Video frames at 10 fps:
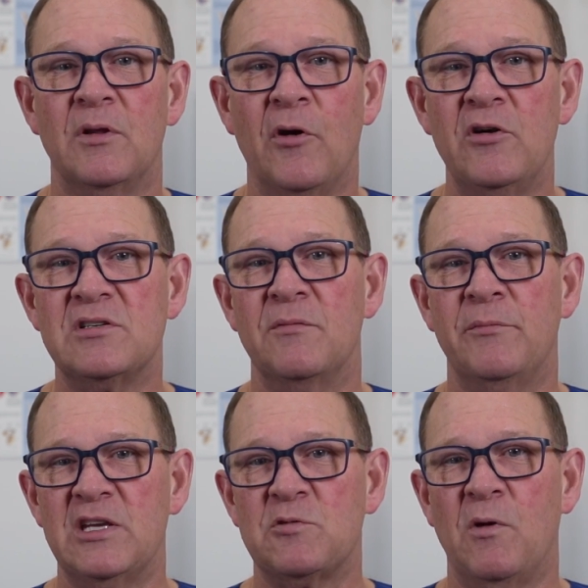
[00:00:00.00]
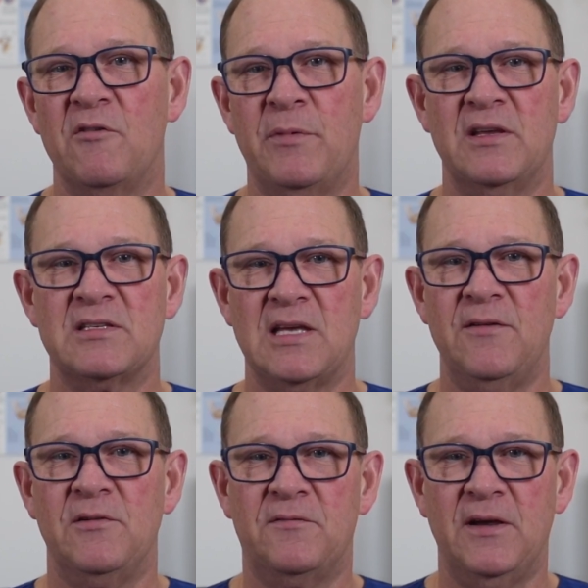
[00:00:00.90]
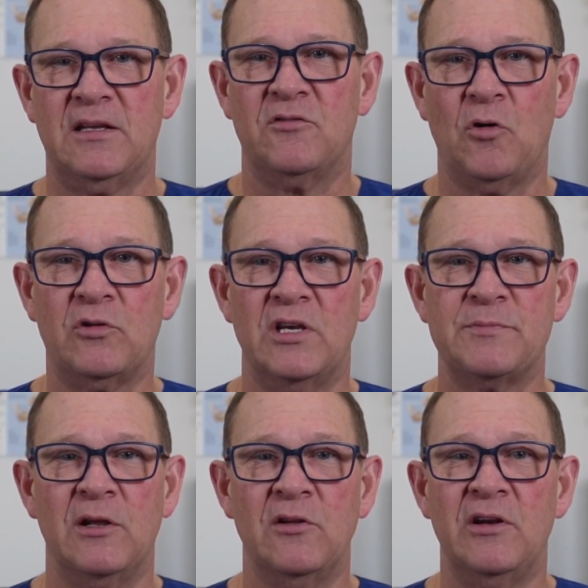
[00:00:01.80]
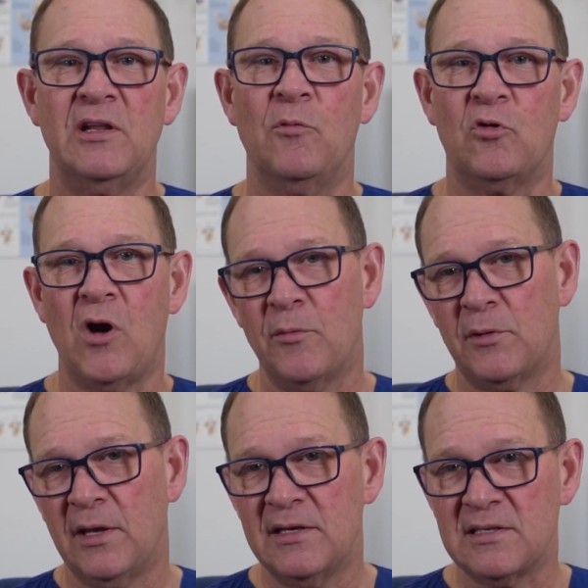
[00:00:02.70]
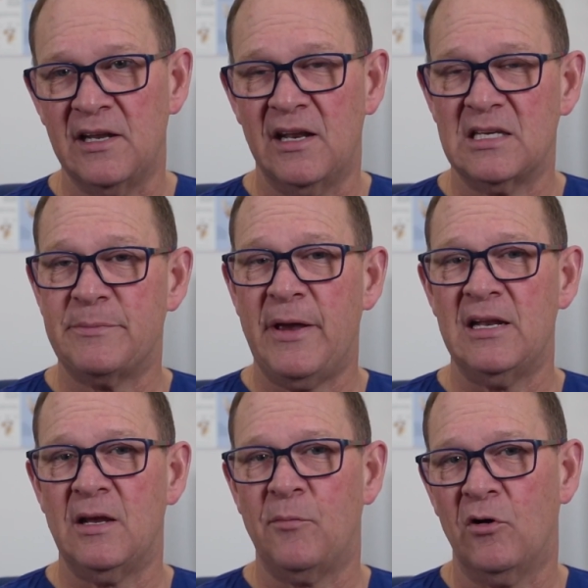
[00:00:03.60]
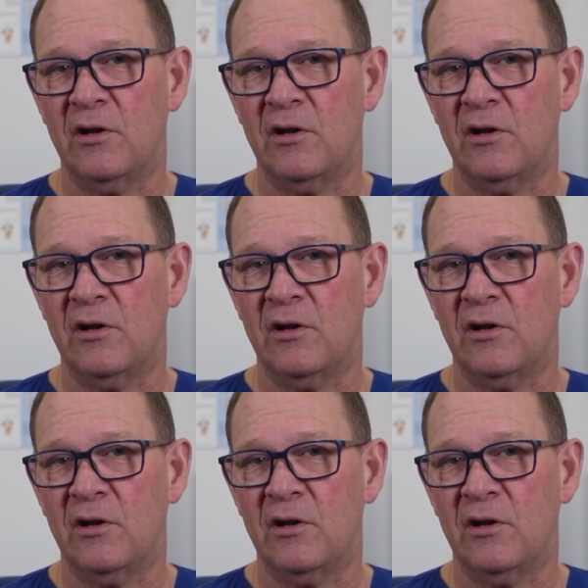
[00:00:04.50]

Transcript: The most and best way of being safe and effective doctor is by learning the more common things and then expanding upon